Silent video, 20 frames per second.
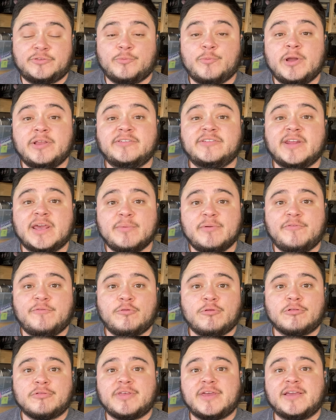Wednesday
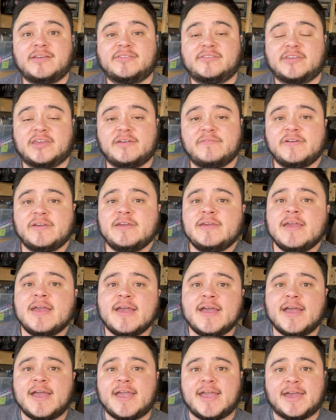before Thanksgiving,
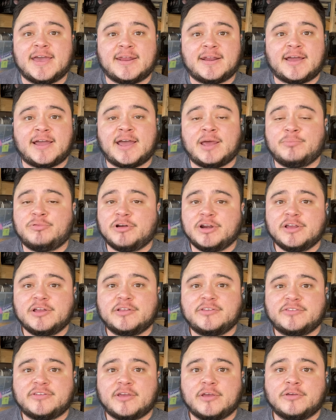and I had pretty
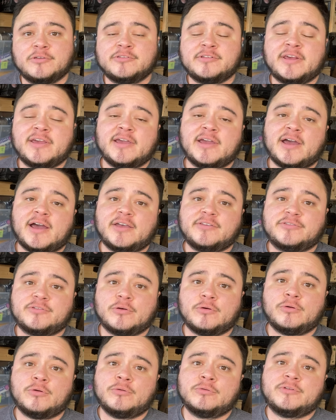good sales today. I
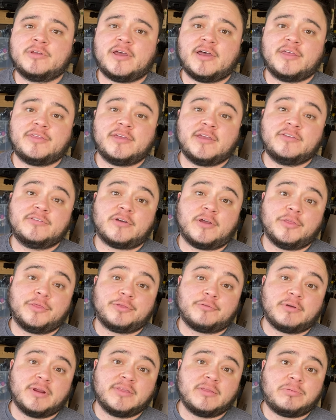sold things on
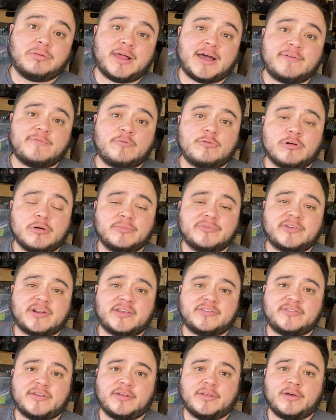3 of the platforms that I
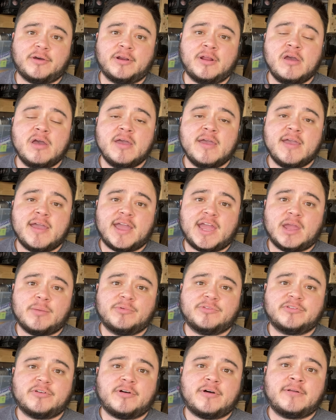sell on,
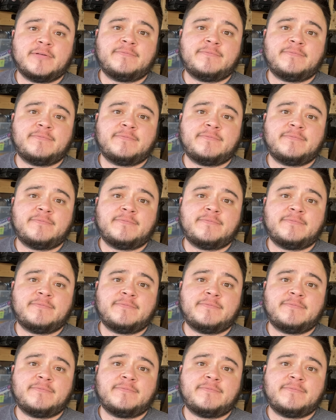Amazon,